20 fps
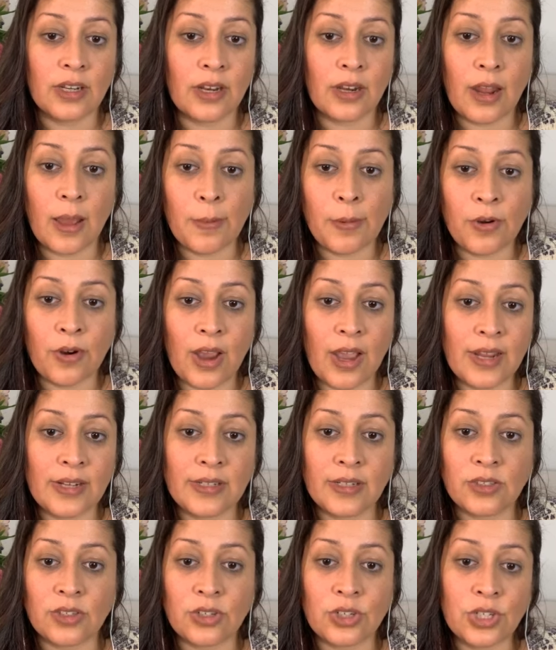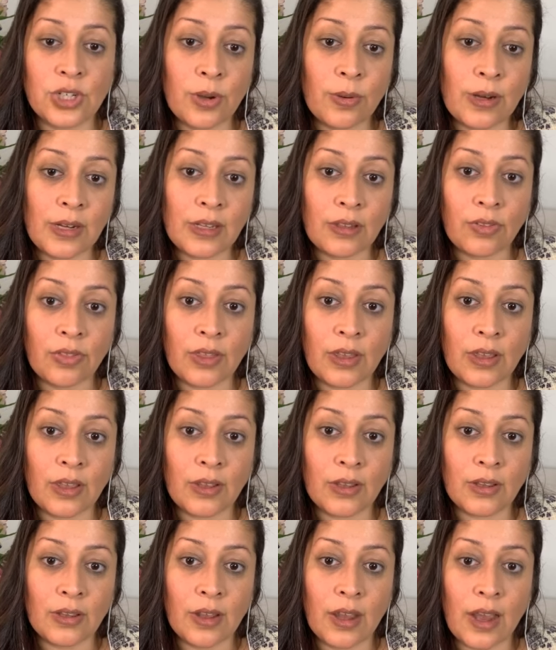Did an MRI, it doesn't show
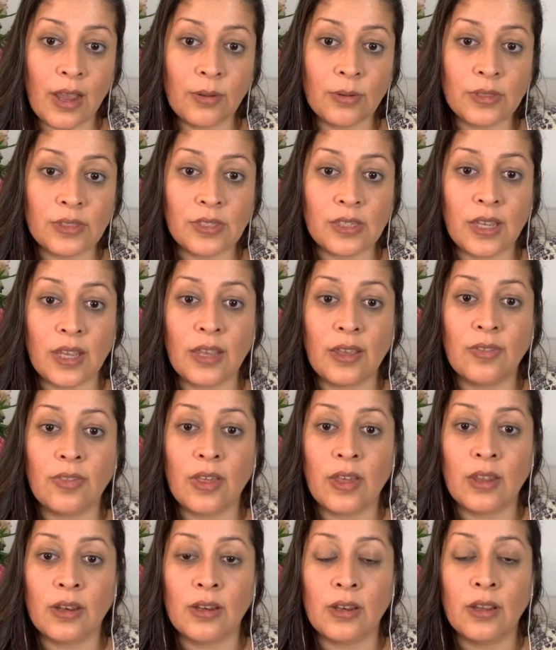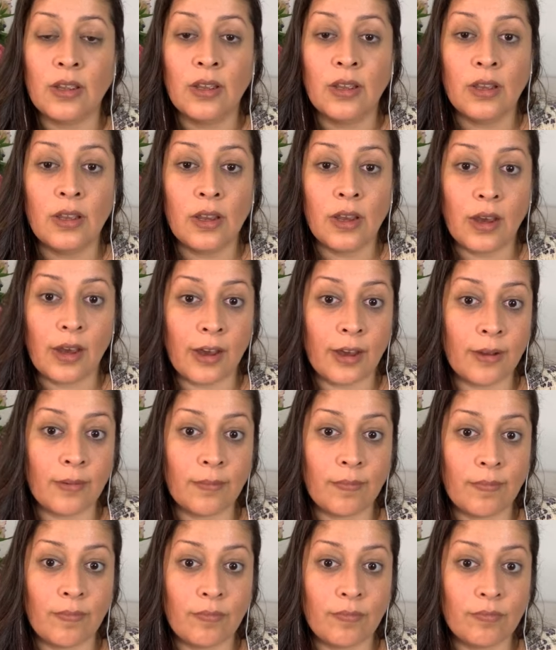anything. I would say then
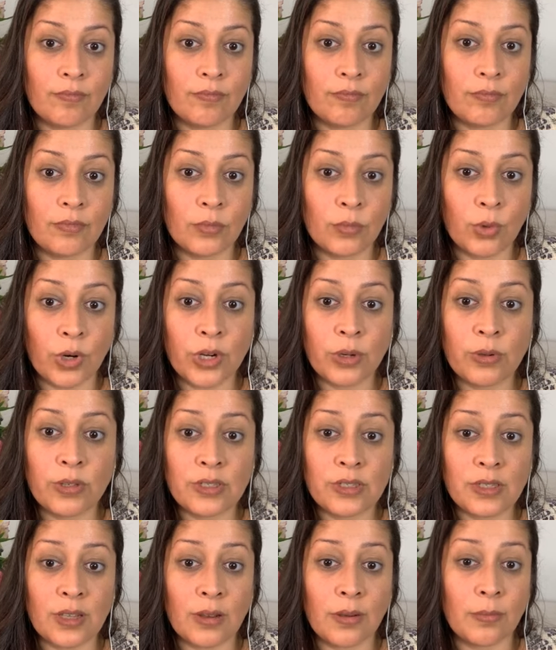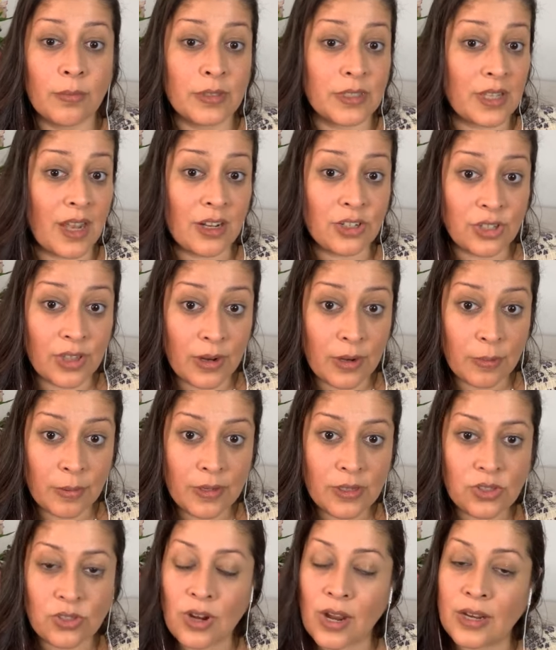um, work with some massage
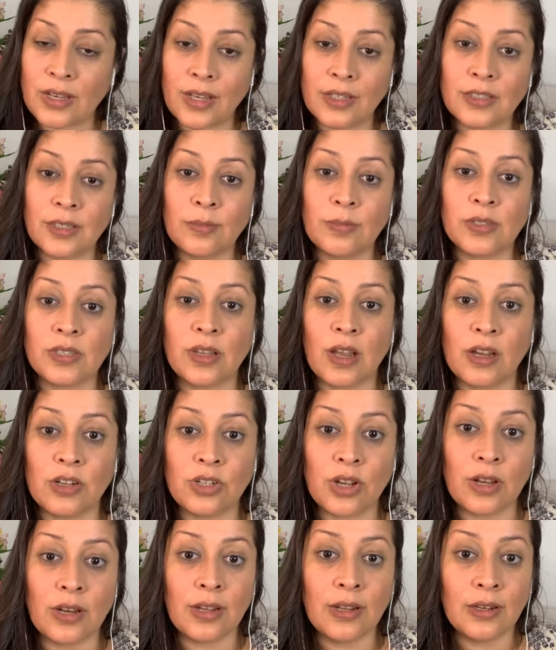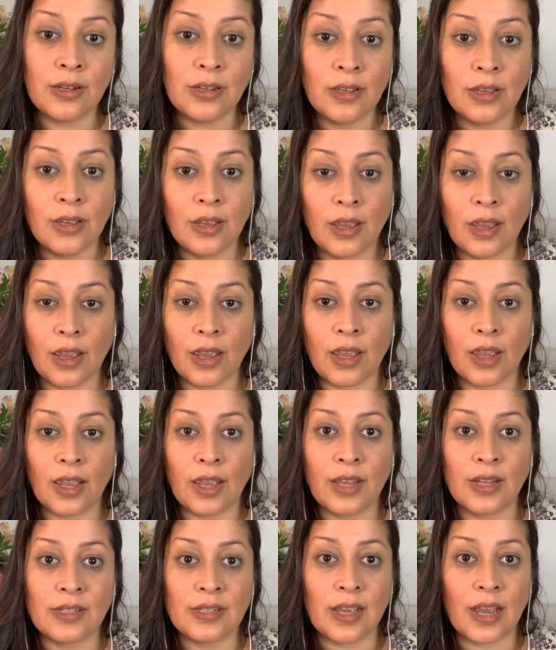therapist, try and get some massage on it.
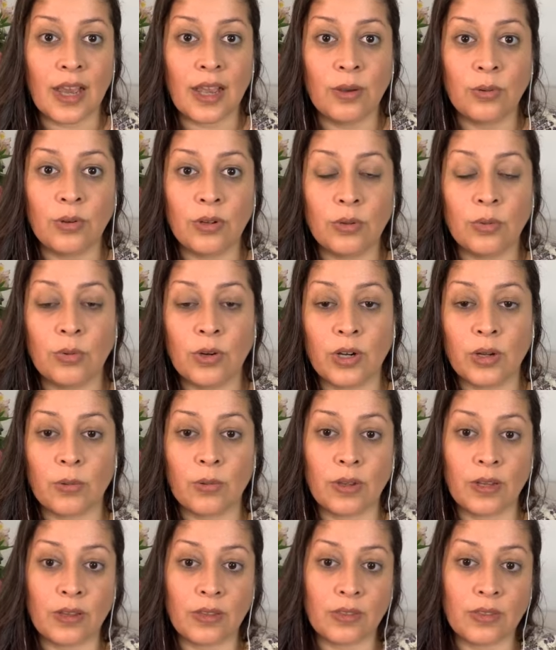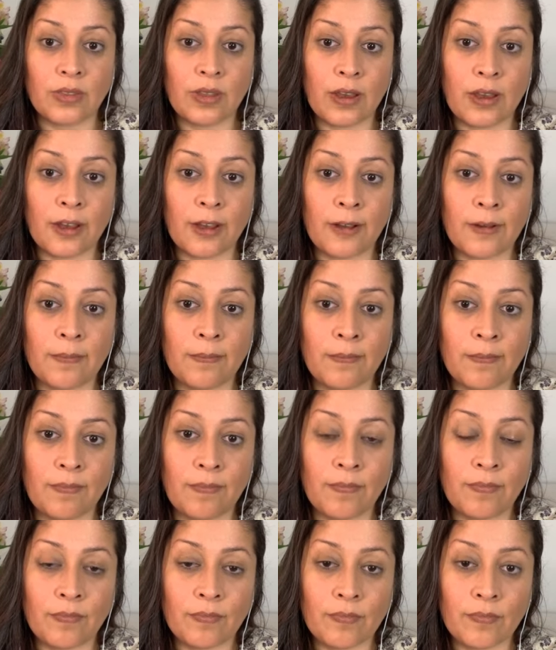And I would work with,
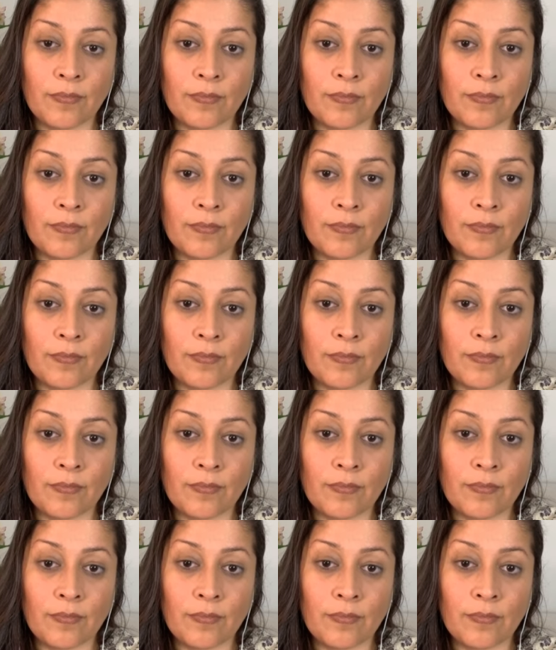um,